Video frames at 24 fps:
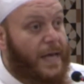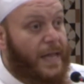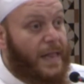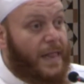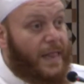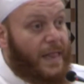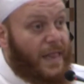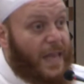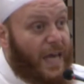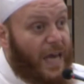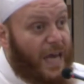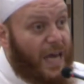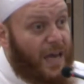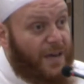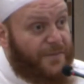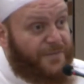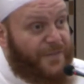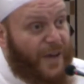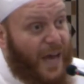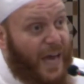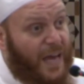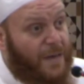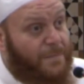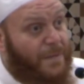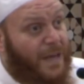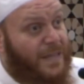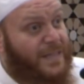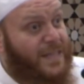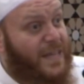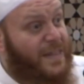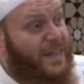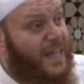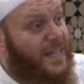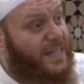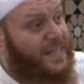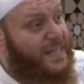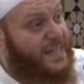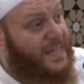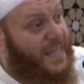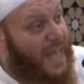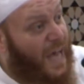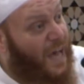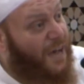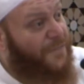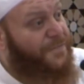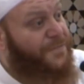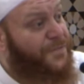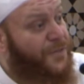Leave a matter that's
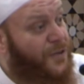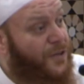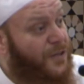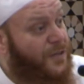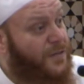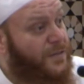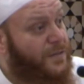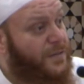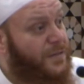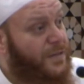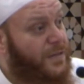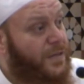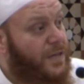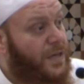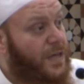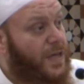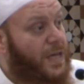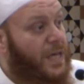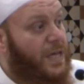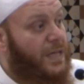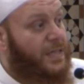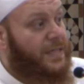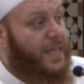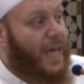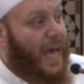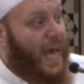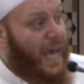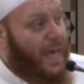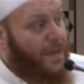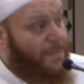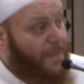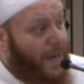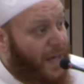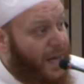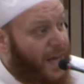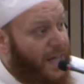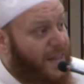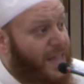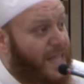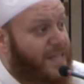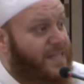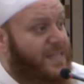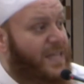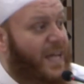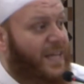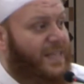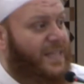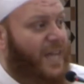doubtful to a matter
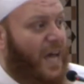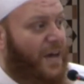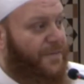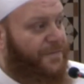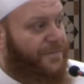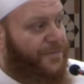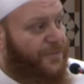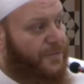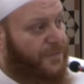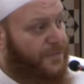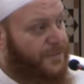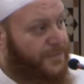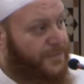that's not doubtful.